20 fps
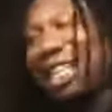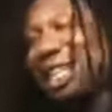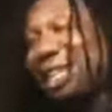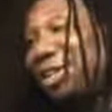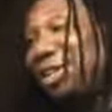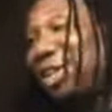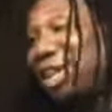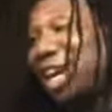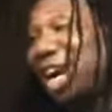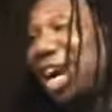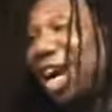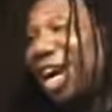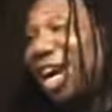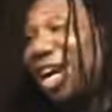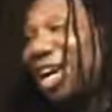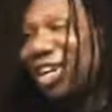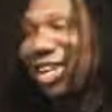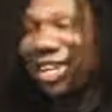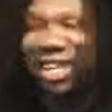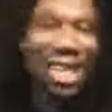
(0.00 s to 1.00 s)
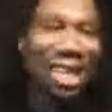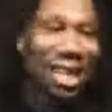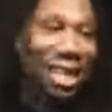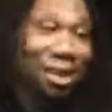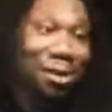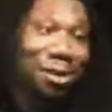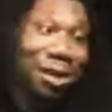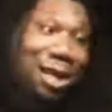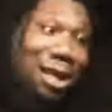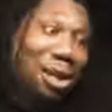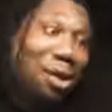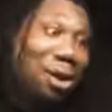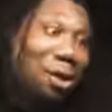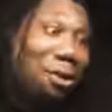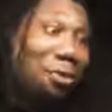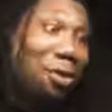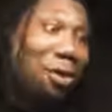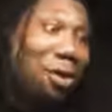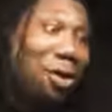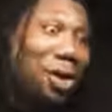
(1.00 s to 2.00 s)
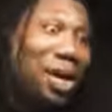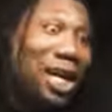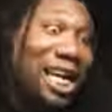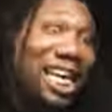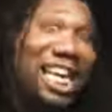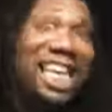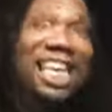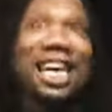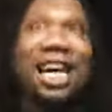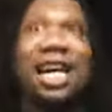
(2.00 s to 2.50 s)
a little girl, a little boy.